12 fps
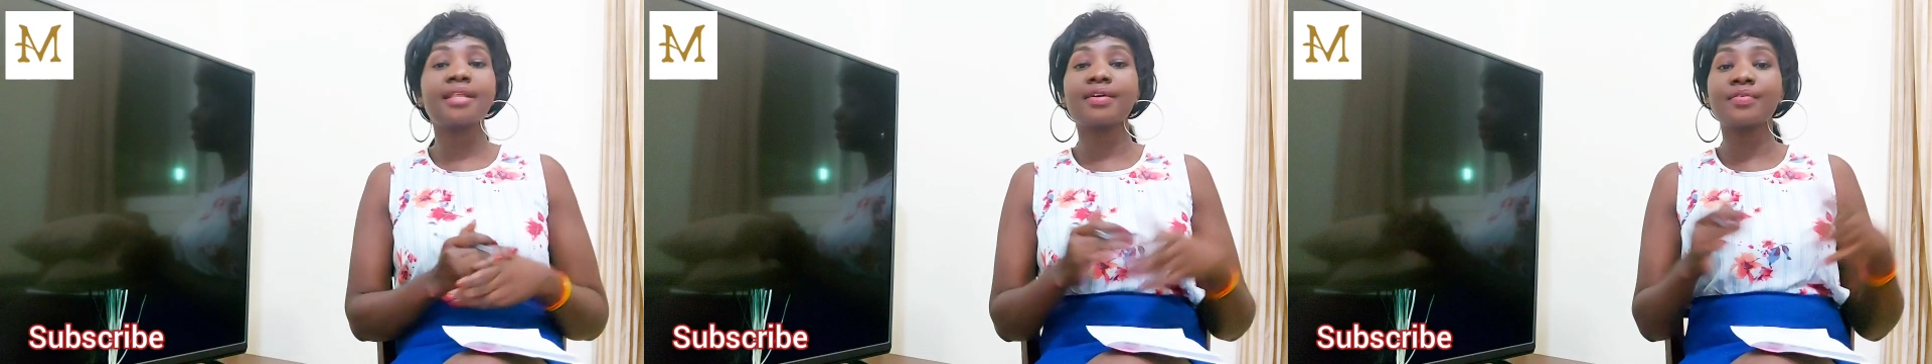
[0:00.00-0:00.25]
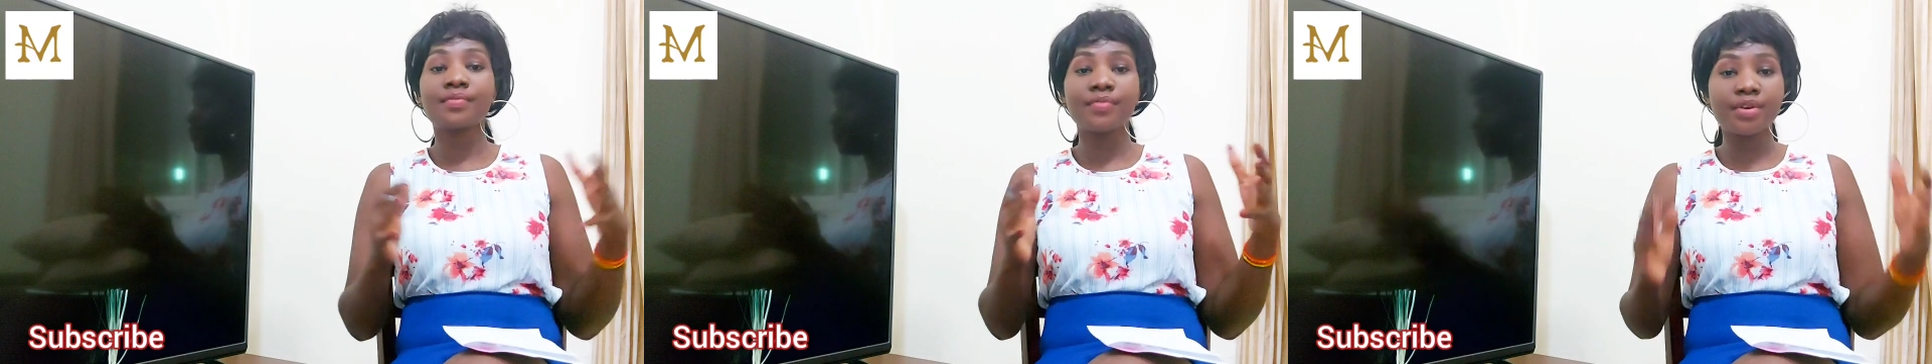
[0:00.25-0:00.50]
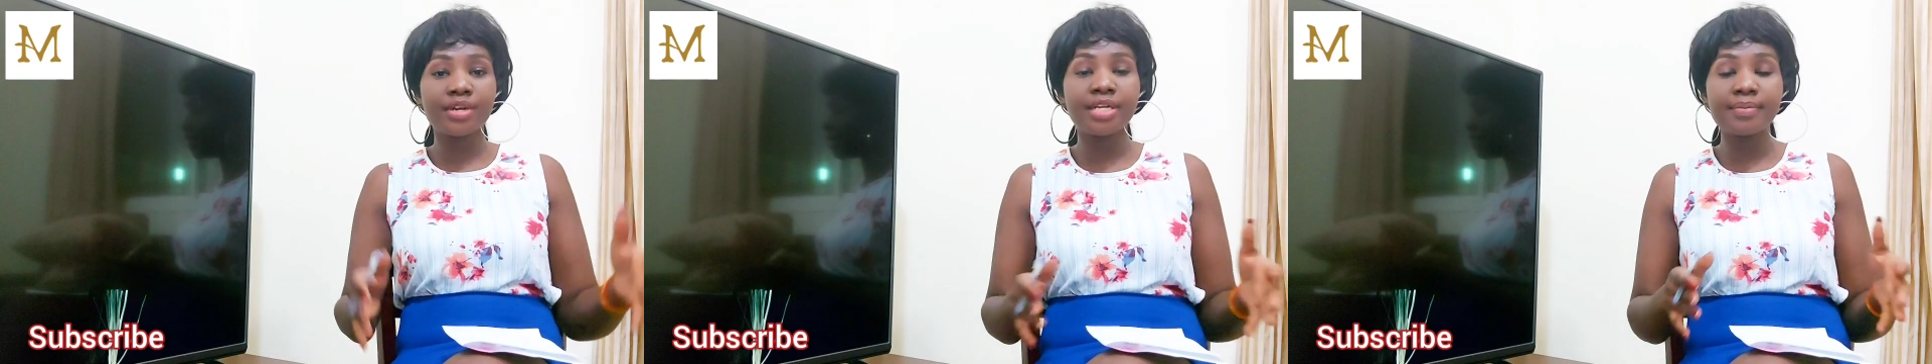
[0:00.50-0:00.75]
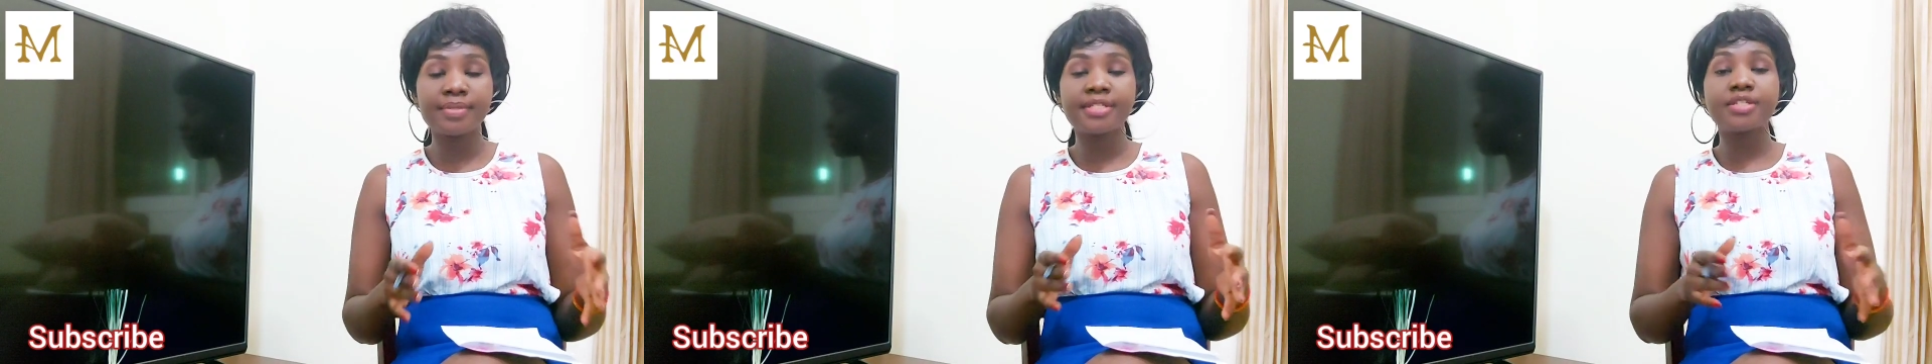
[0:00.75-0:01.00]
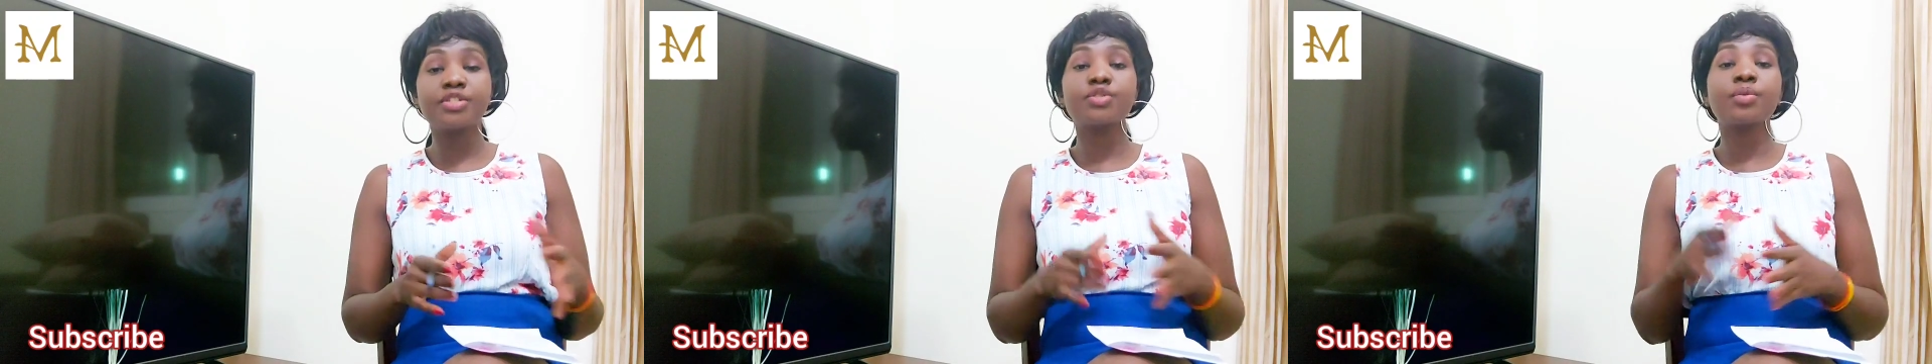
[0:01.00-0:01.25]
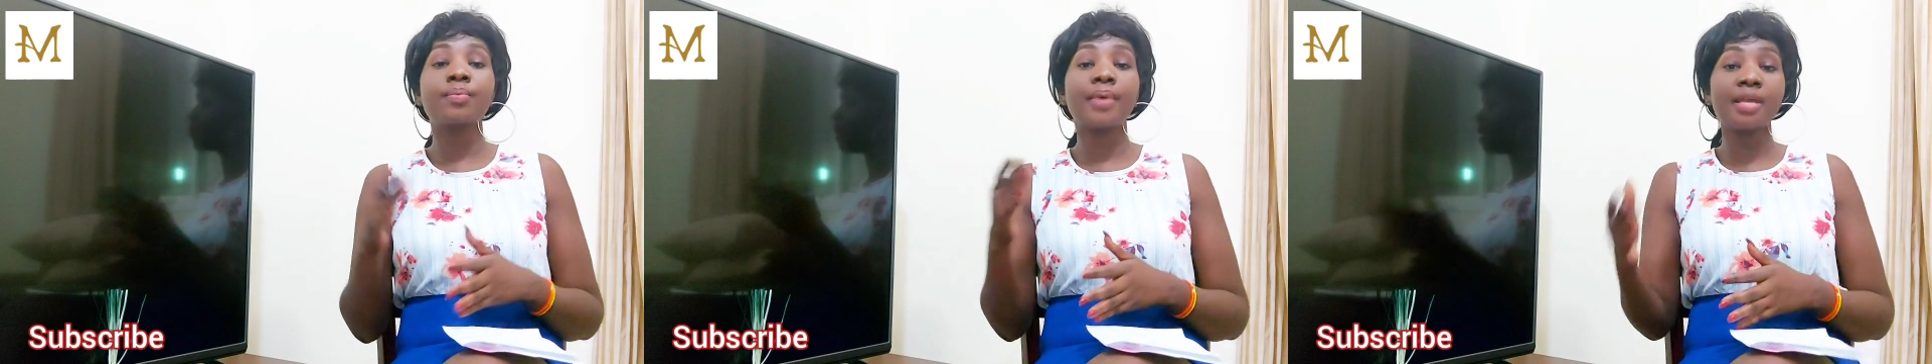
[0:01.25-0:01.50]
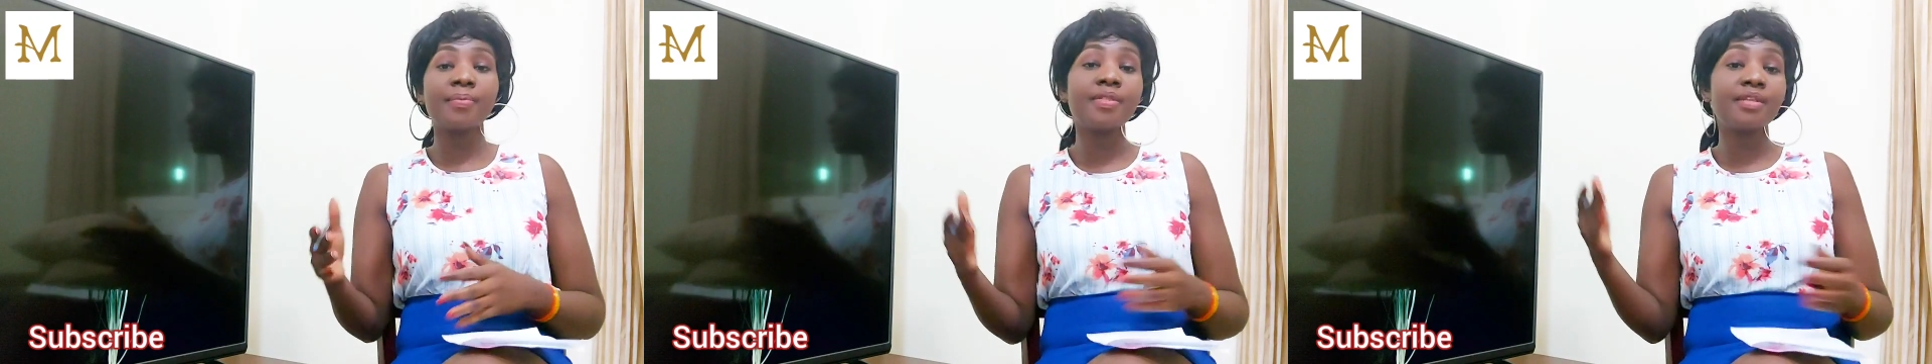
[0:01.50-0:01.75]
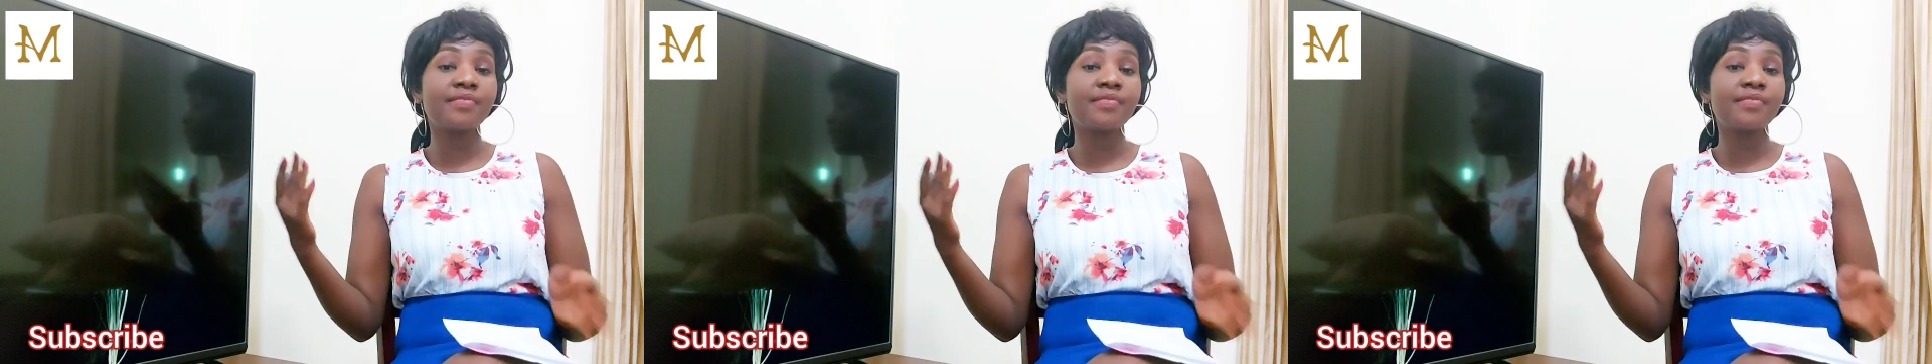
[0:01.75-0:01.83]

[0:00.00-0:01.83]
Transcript: they're very limited, so maybe the